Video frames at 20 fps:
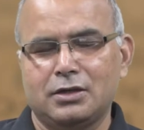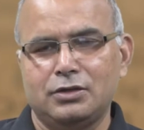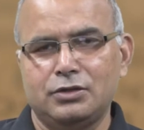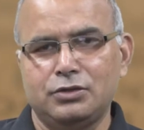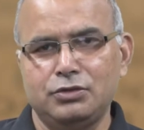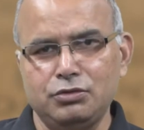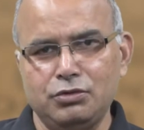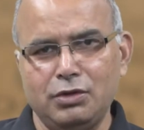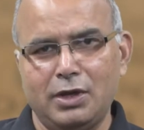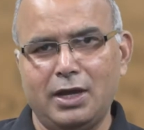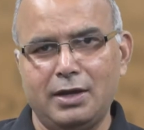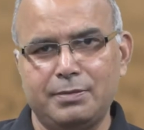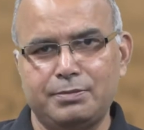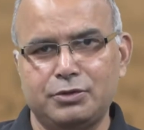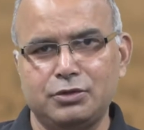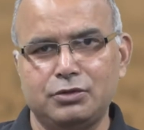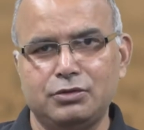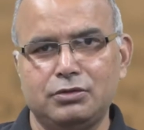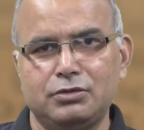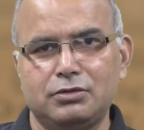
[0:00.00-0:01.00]
You have
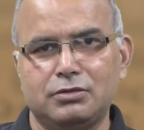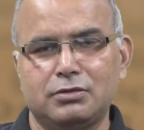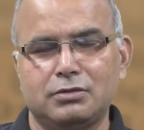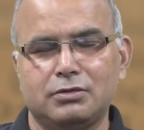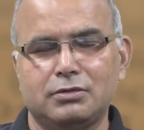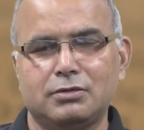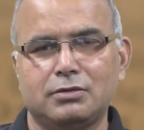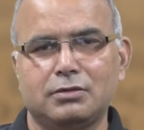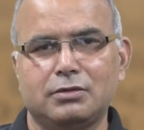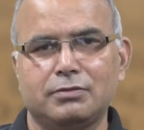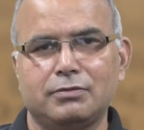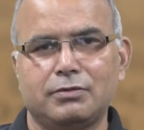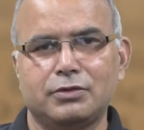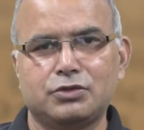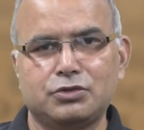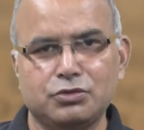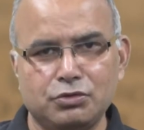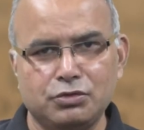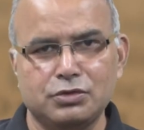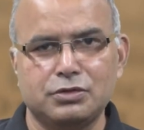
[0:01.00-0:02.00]
to
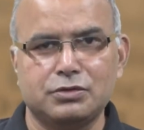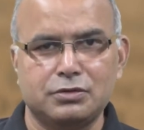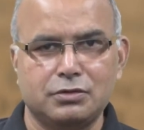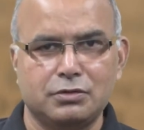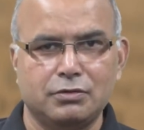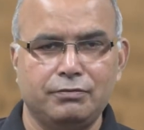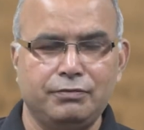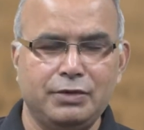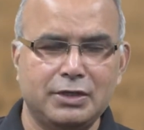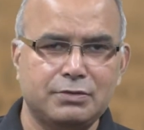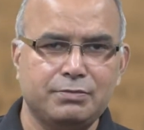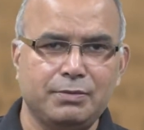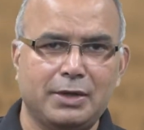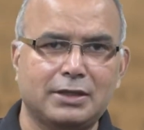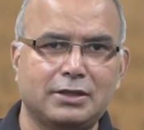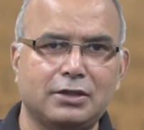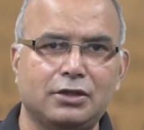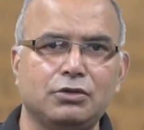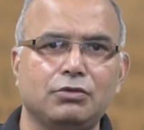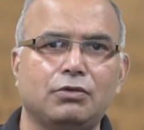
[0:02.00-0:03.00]
choose which
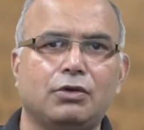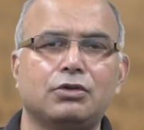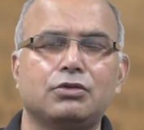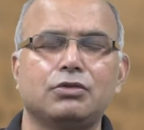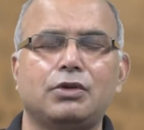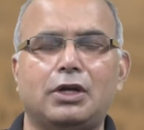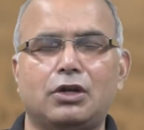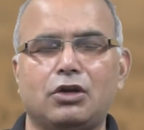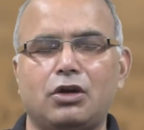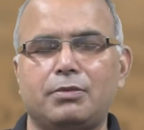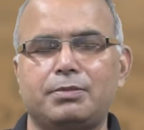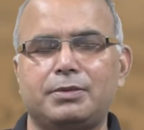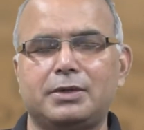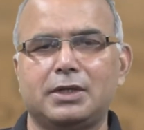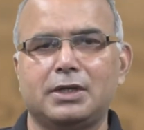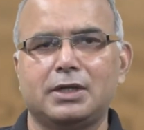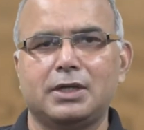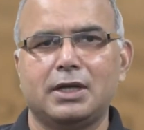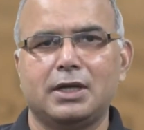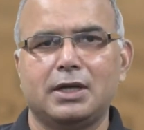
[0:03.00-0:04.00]
method you want to adopt
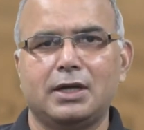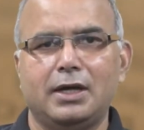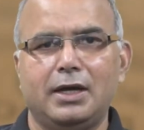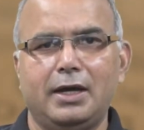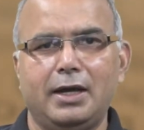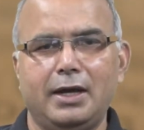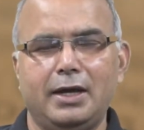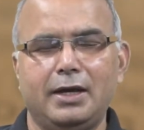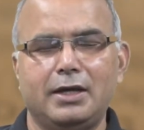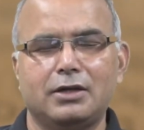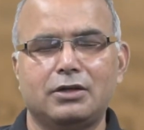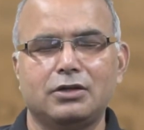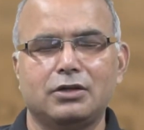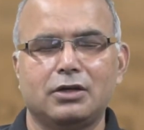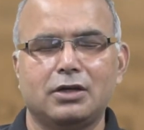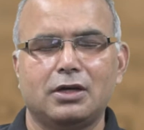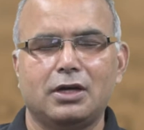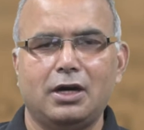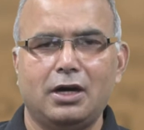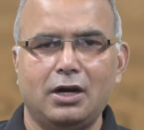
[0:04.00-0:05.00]
and
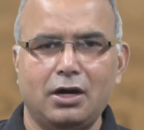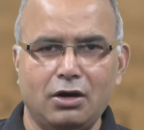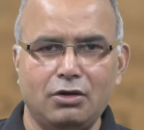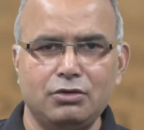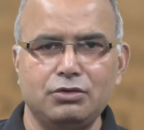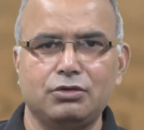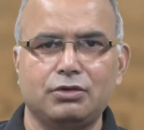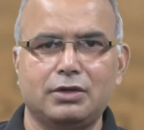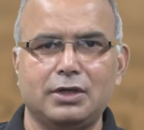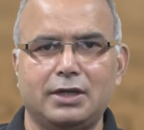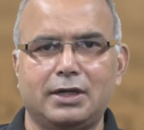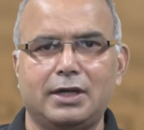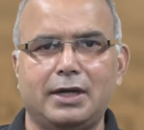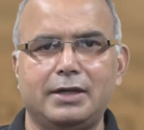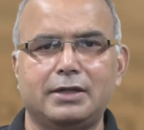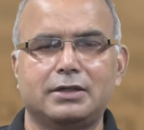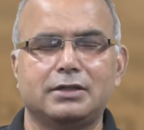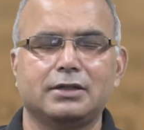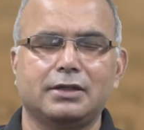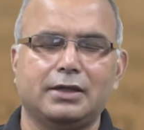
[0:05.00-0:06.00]
how you can
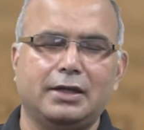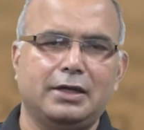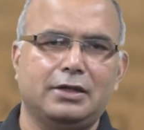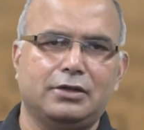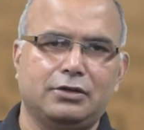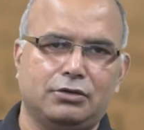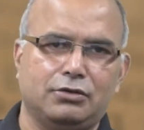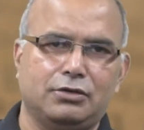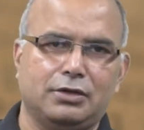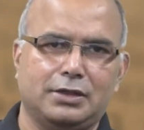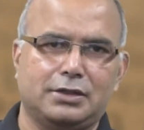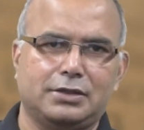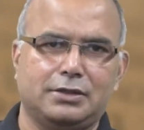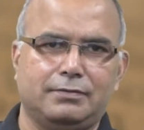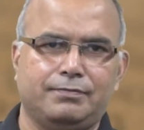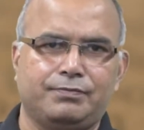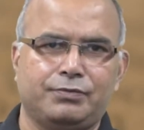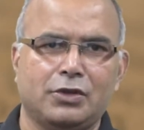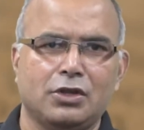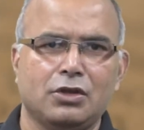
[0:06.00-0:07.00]
write great introduction.
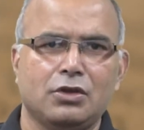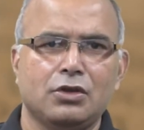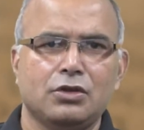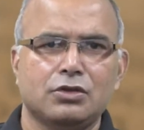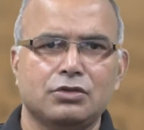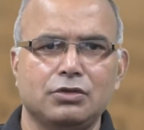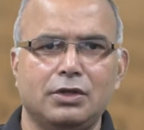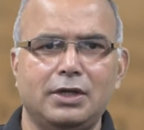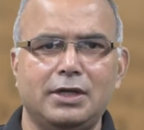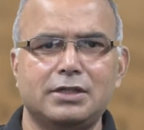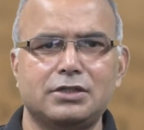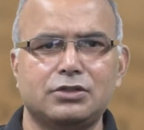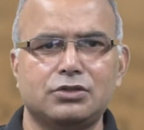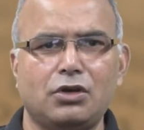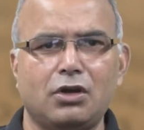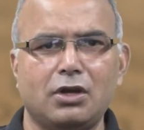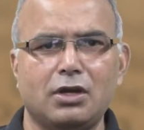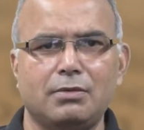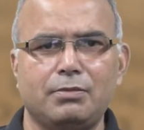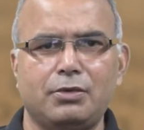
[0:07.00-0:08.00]
So let's
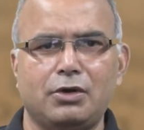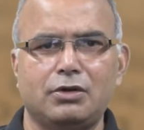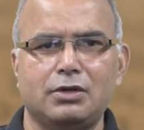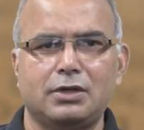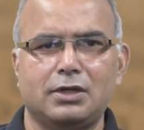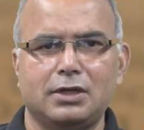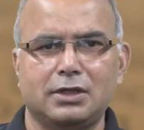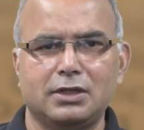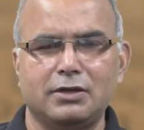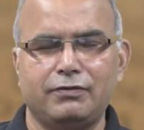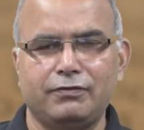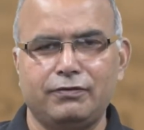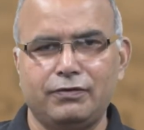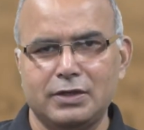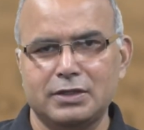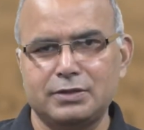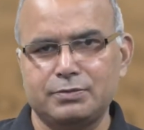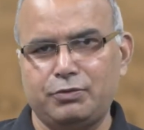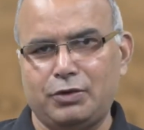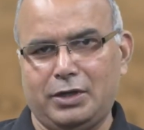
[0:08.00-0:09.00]
talk about the
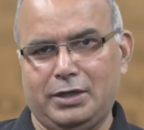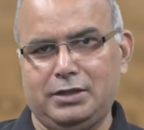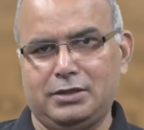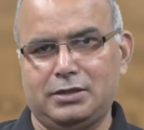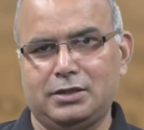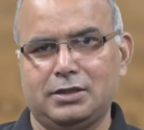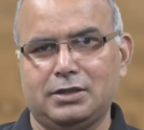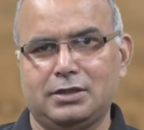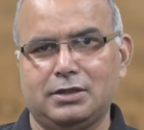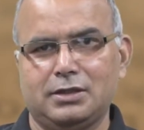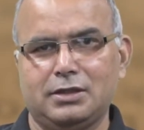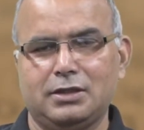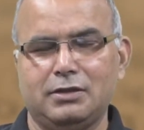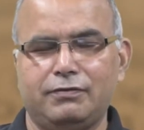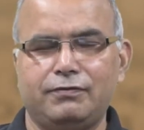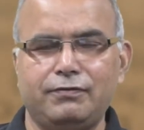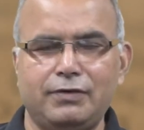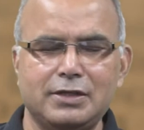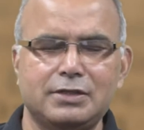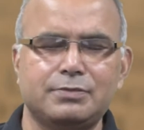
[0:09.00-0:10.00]
first point. The
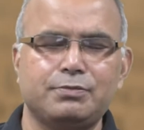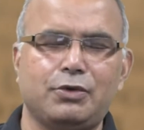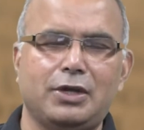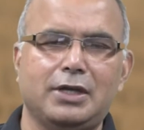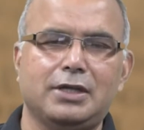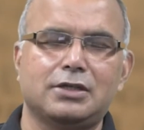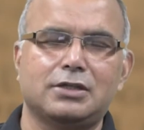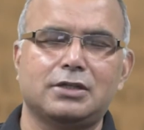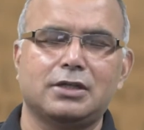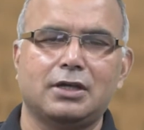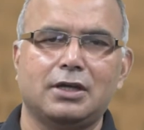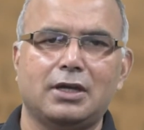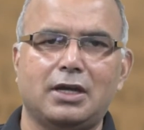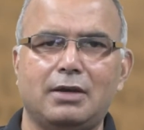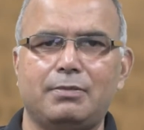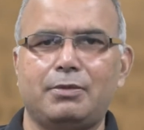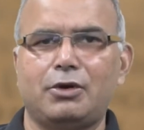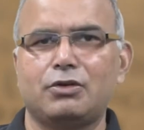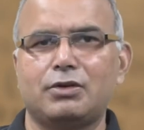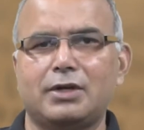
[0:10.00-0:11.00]
first point
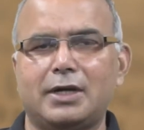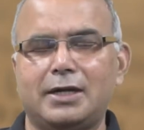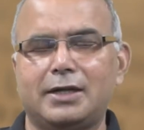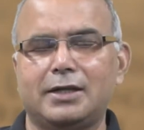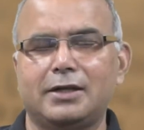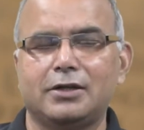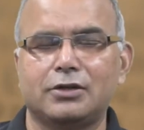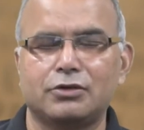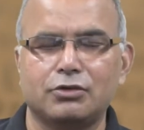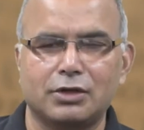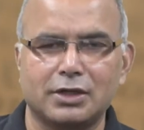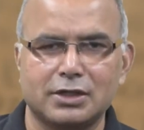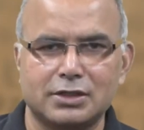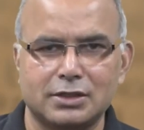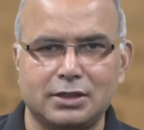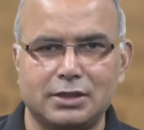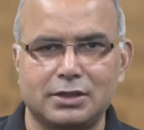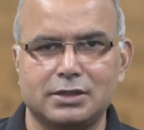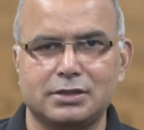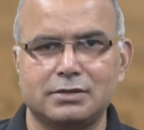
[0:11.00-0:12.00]
about writing
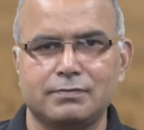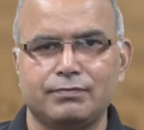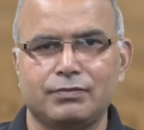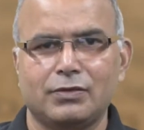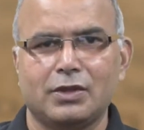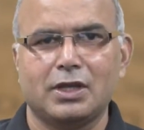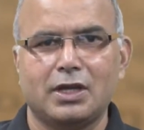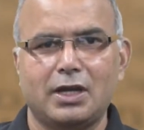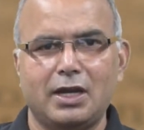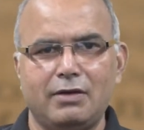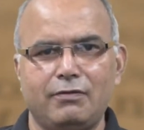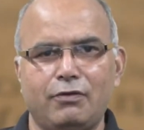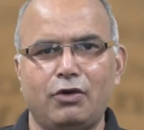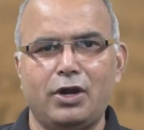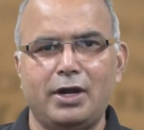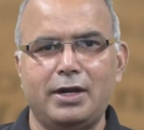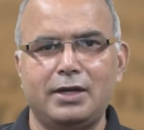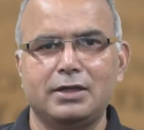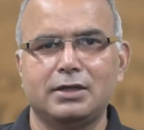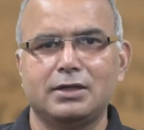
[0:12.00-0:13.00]
introduction is
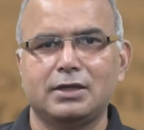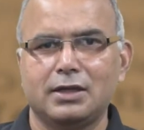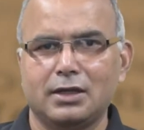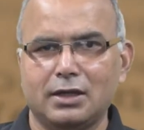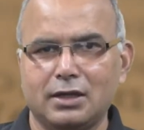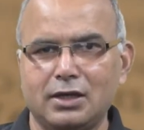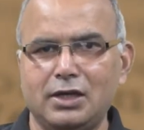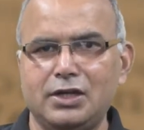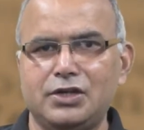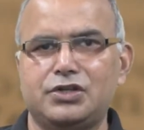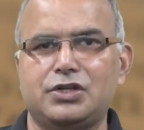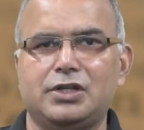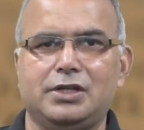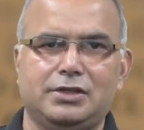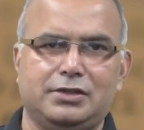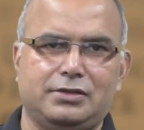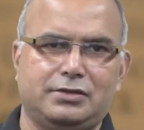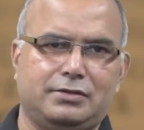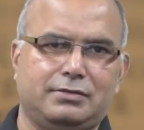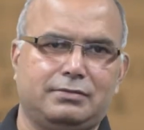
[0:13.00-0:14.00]
avoid
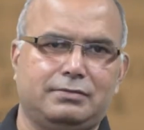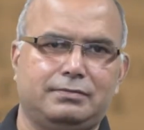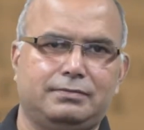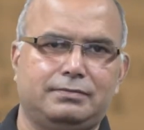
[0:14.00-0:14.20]
cliches.